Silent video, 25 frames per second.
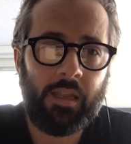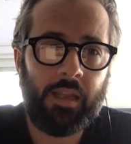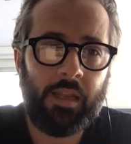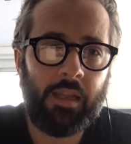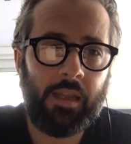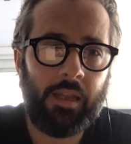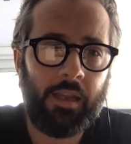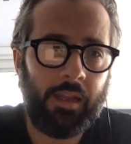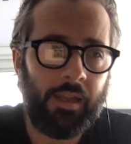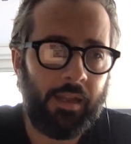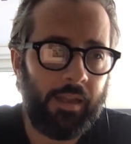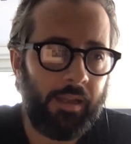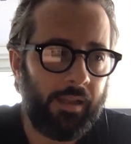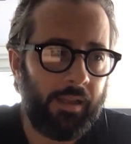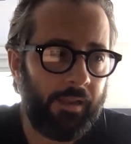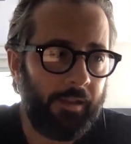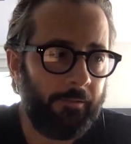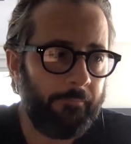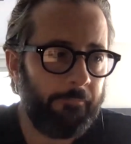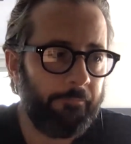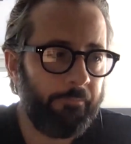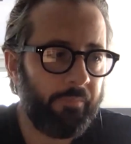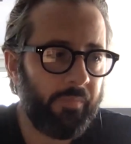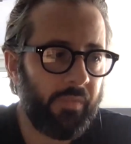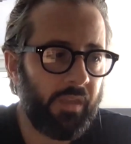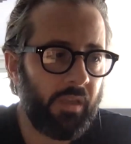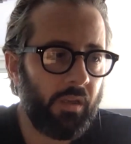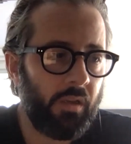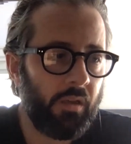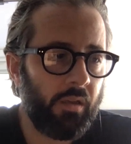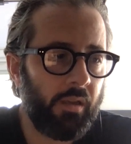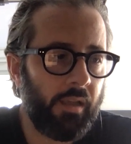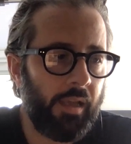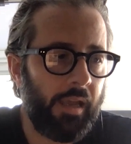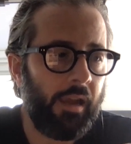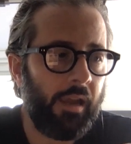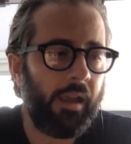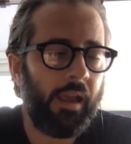
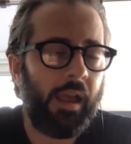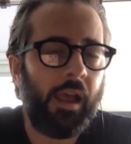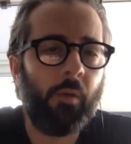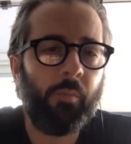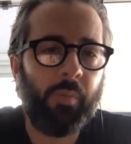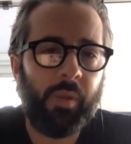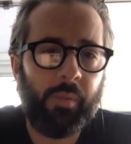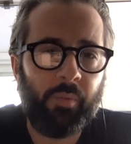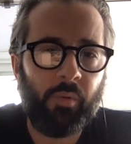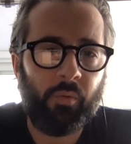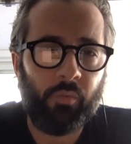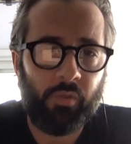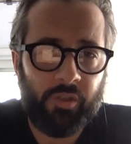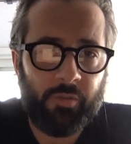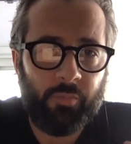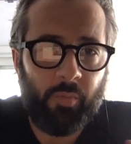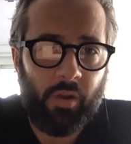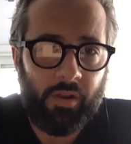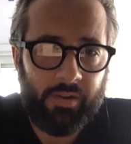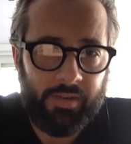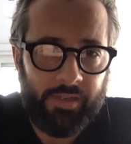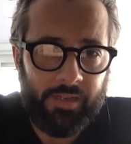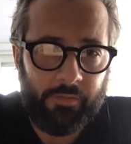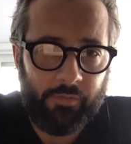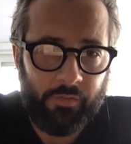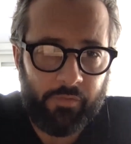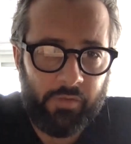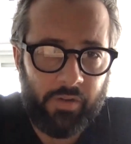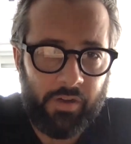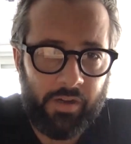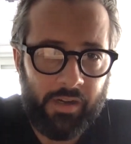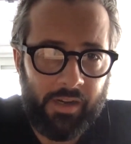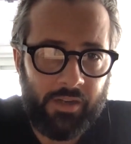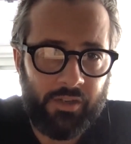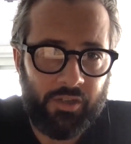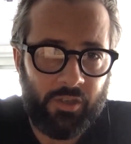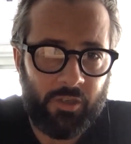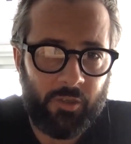how people respond to different
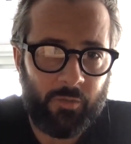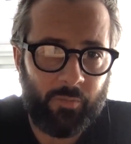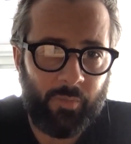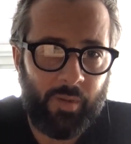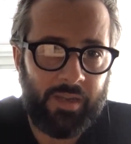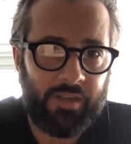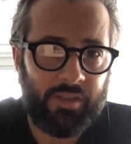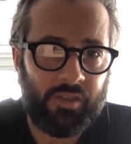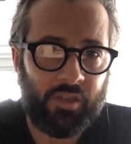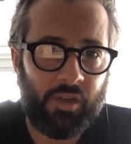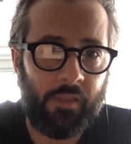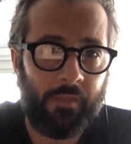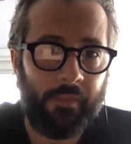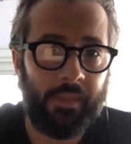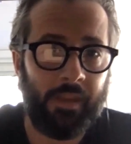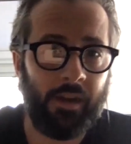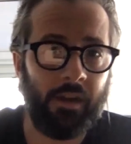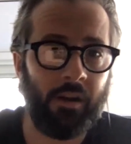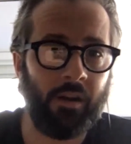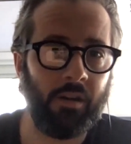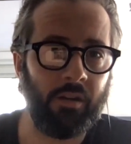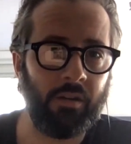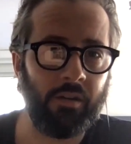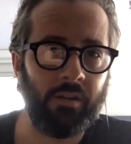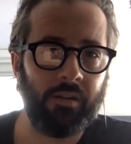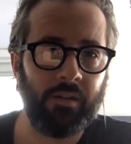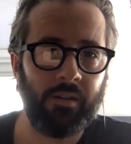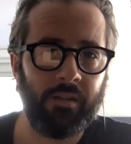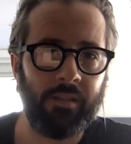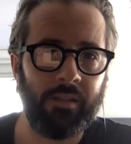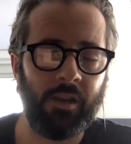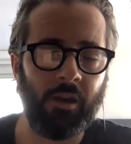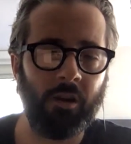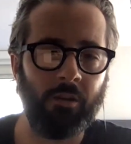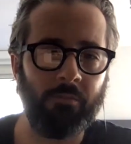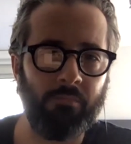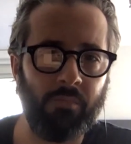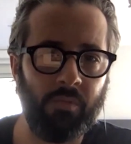variations based on their
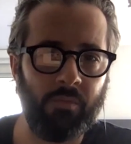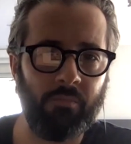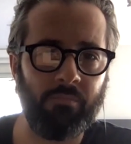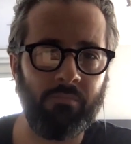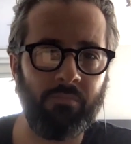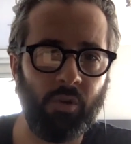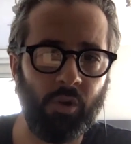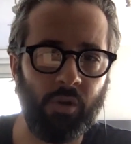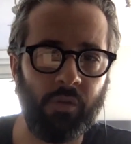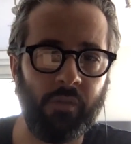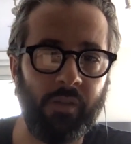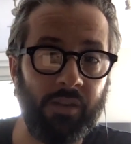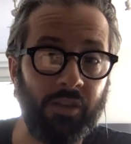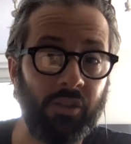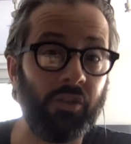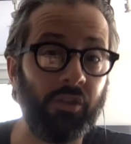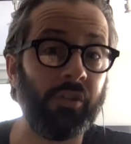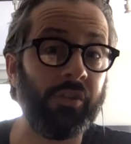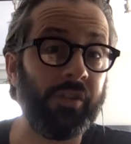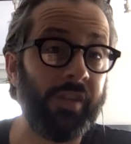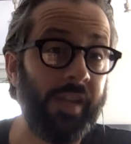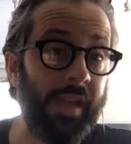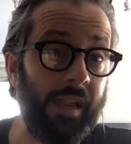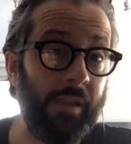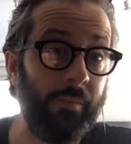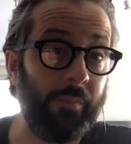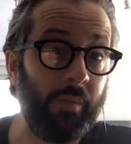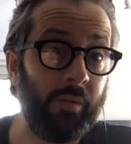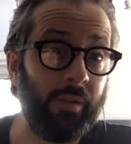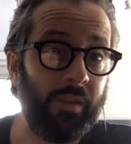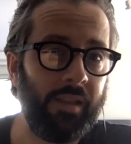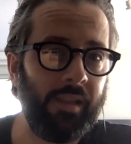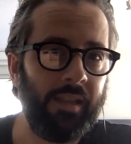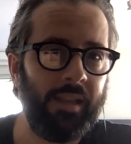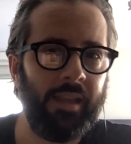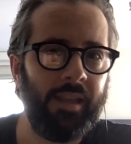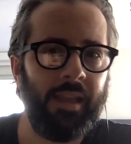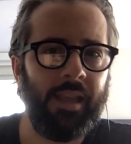motivational type.
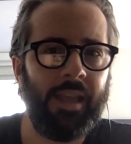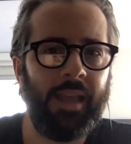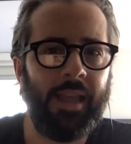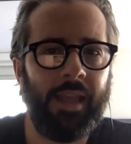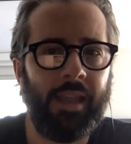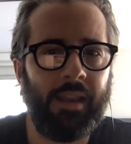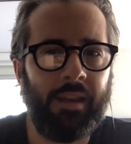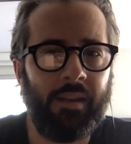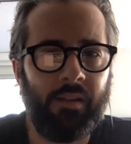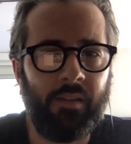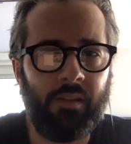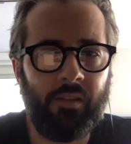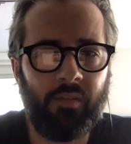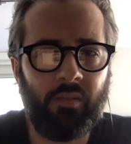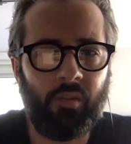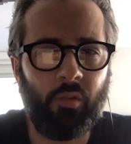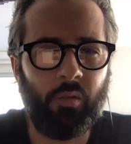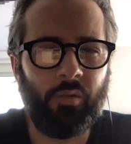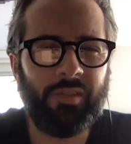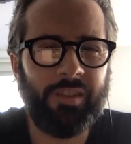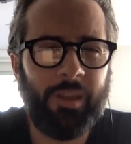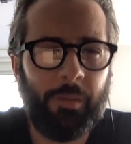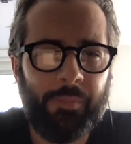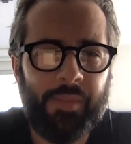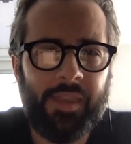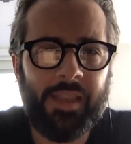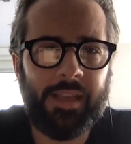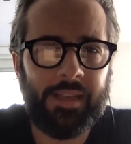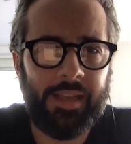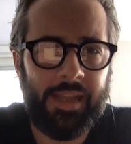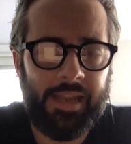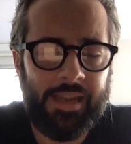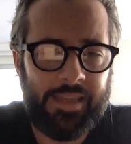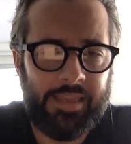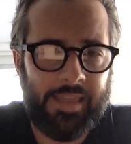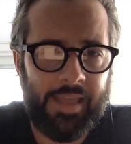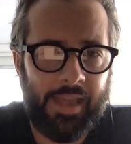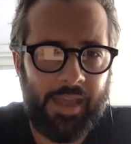And so something
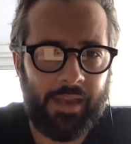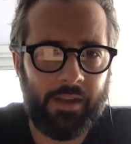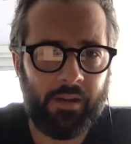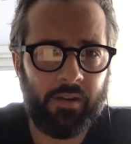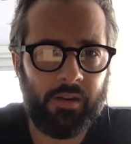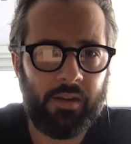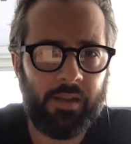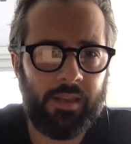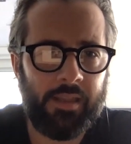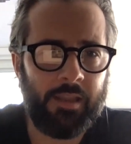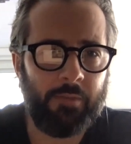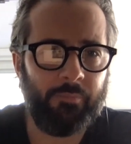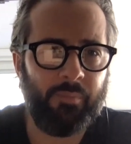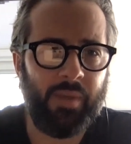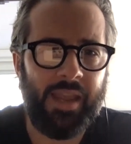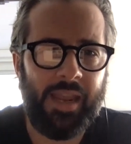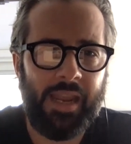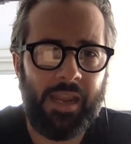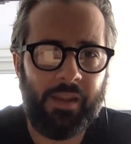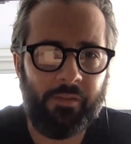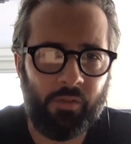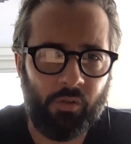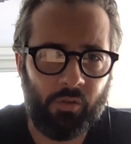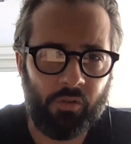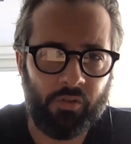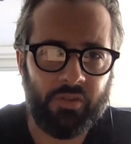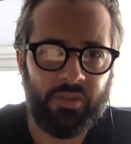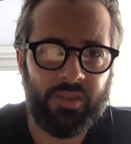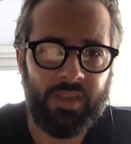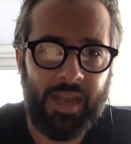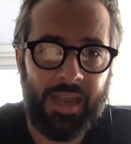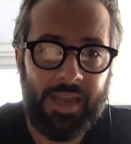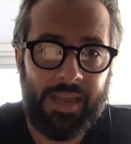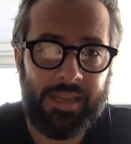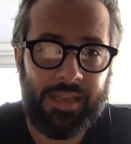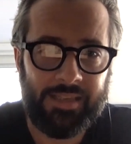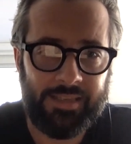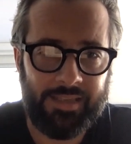like that in the behavioral
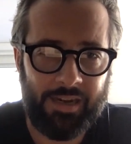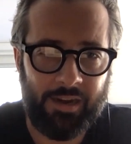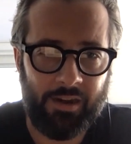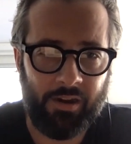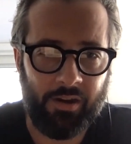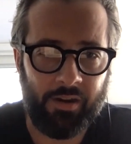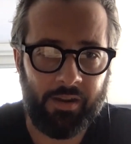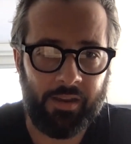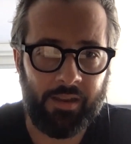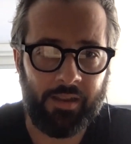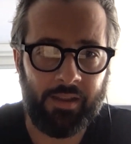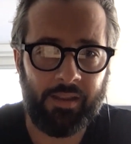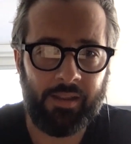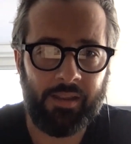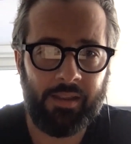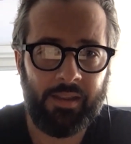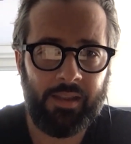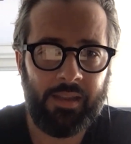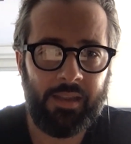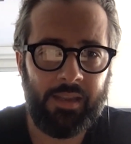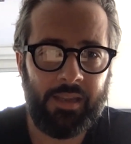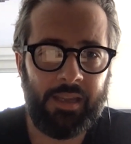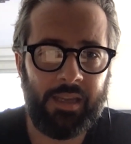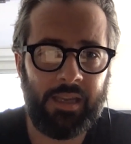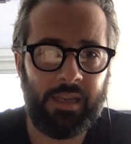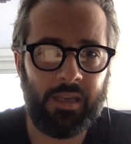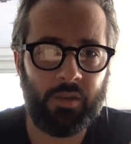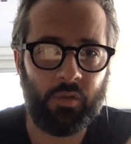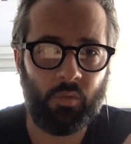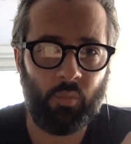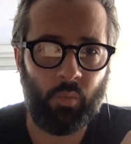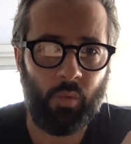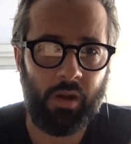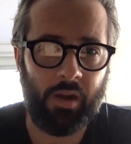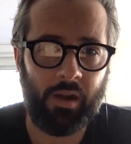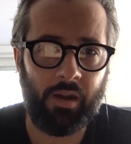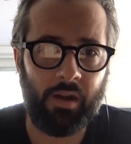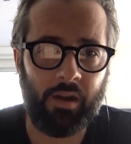science area is
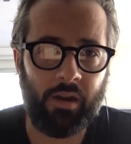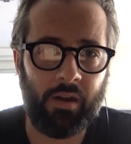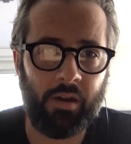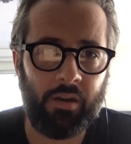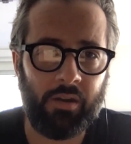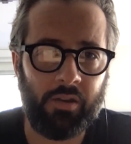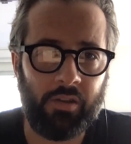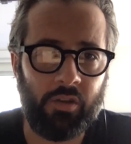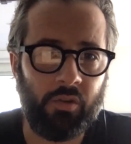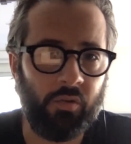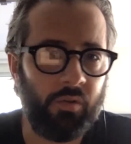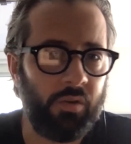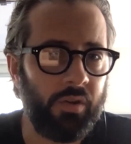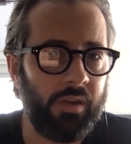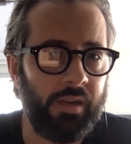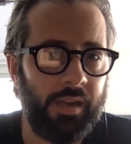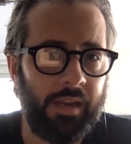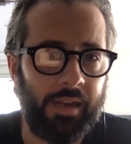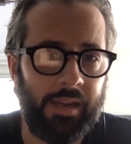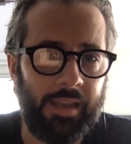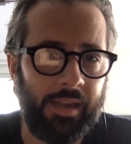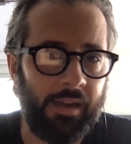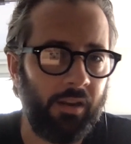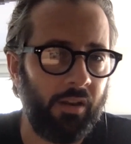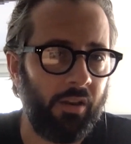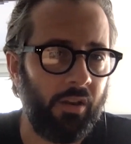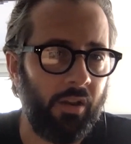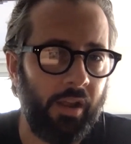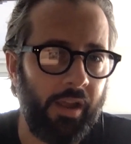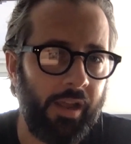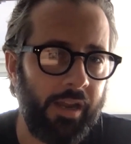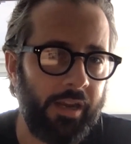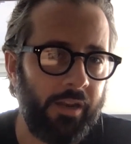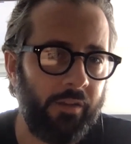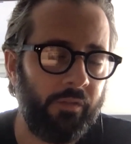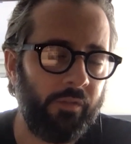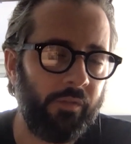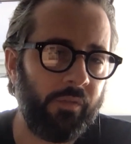where you can get a
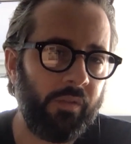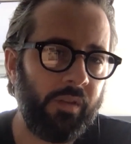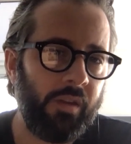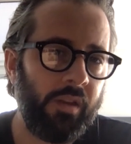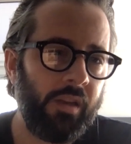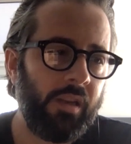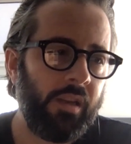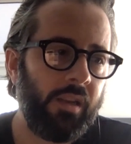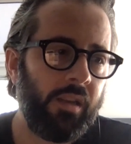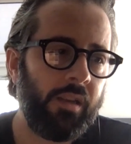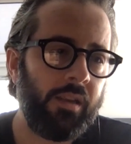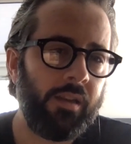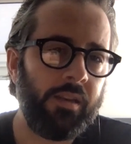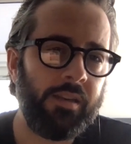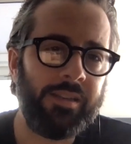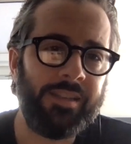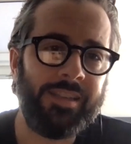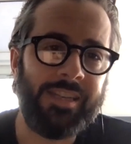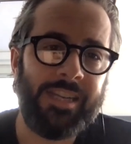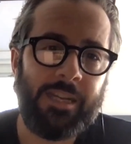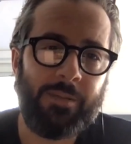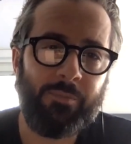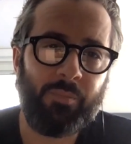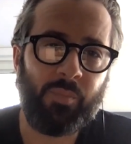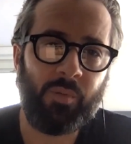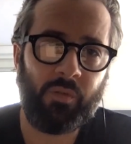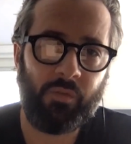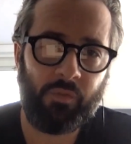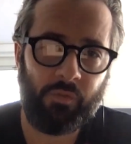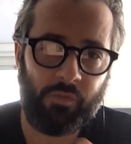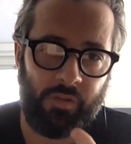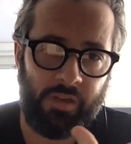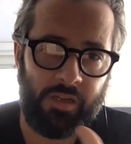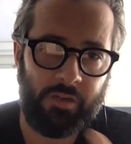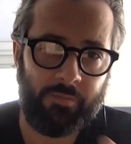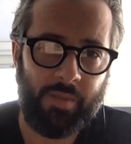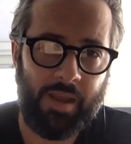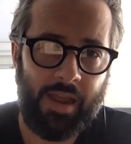lot of deep
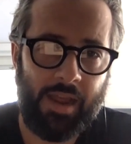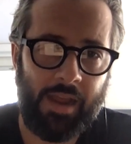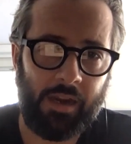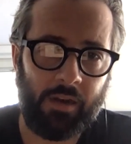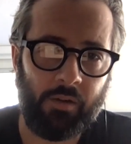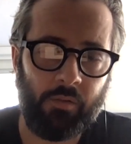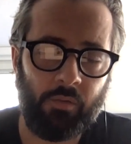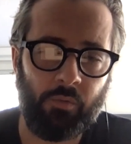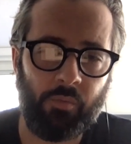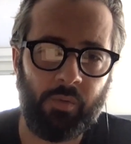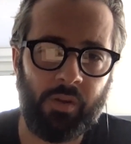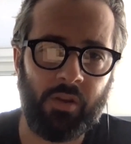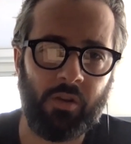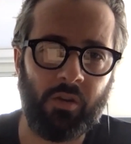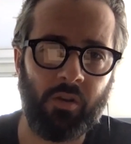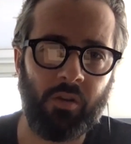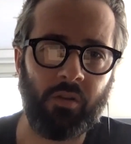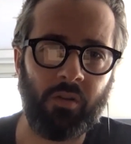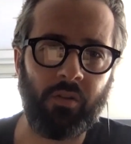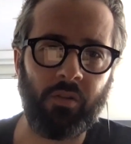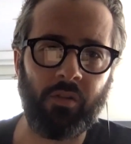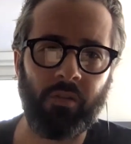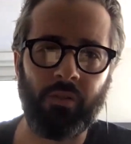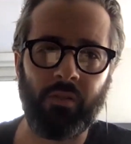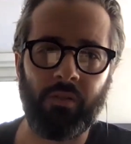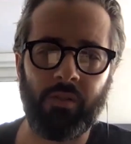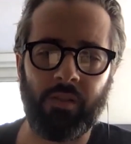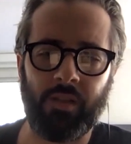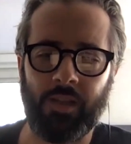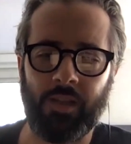feedback, what we call